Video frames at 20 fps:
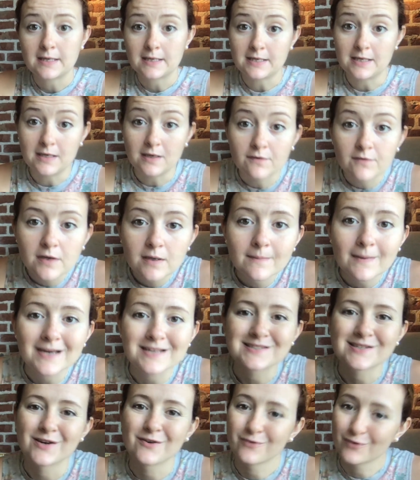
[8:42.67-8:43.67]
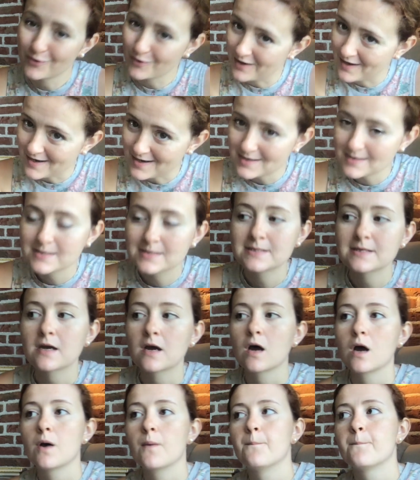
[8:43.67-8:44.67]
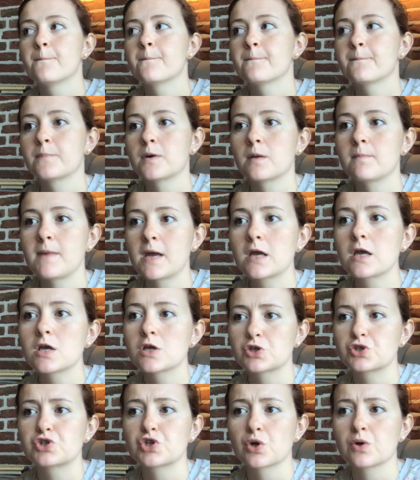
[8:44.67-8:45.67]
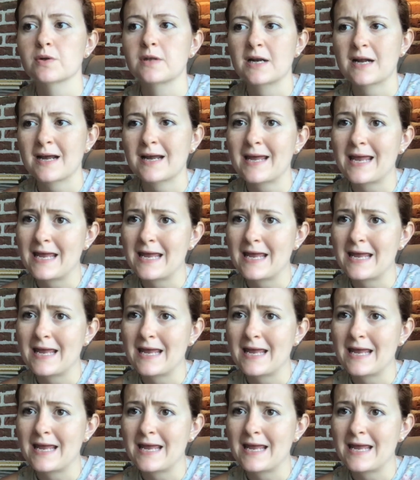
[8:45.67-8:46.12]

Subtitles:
giving myself grace, but making sure that I